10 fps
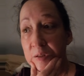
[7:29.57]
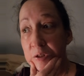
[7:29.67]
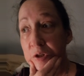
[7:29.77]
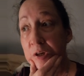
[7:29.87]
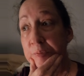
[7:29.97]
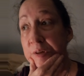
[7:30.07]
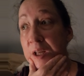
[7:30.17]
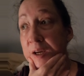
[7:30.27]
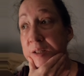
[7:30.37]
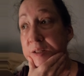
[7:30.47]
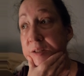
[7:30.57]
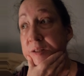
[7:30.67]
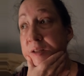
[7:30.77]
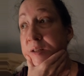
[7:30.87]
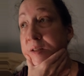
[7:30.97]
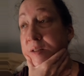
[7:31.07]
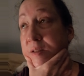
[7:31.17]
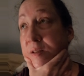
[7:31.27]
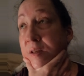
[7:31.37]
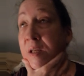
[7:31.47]
The jaw relaxes, and
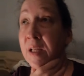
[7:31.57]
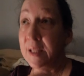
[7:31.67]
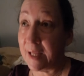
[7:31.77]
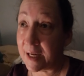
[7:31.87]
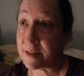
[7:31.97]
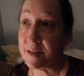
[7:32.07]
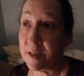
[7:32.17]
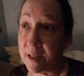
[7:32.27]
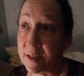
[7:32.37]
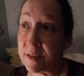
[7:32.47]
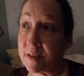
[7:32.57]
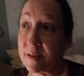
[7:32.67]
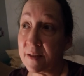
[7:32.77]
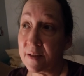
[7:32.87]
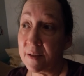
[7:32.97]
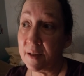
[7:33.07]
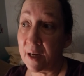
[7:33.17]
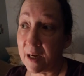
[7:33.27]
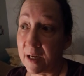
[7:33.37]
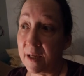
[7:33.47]
last night
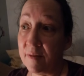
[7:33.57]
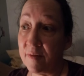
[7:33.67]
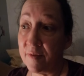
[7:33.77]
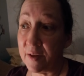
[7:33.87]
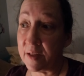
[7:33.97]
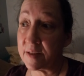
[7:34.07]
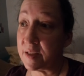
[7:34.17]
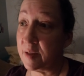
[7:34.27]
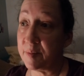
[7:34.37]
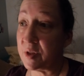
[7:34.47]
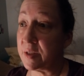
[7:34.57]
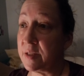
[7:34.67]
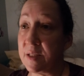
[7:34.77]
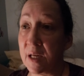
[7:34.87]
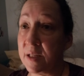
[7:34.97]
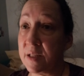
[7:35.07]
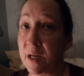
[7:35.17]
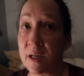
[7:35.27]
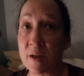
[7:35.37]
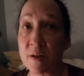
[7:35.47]
I fell asleep just dead
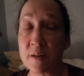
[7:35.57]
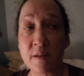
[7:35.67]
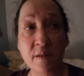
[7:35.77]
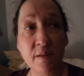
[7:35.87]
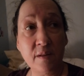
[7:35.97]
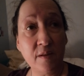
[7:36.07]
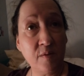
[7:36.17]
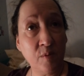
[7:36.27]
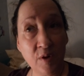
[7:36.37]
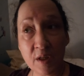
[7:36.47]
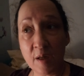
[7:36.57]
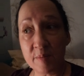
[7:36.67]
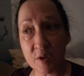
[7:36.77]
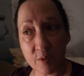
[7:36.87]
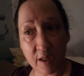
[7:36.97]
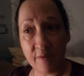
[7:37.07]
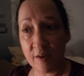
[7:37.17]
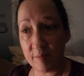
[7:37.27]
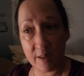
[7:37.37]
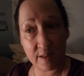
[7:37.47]
tired, woke up
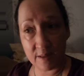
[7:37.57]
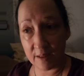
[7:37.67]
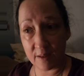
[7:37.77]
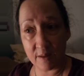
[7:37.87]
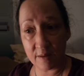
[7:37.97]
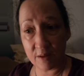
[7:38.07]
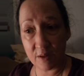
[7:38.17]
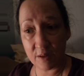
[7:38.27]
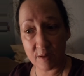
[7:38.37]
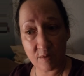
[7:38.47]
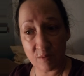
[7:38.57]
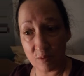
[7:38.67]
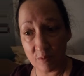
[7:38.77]
25 minutes later, just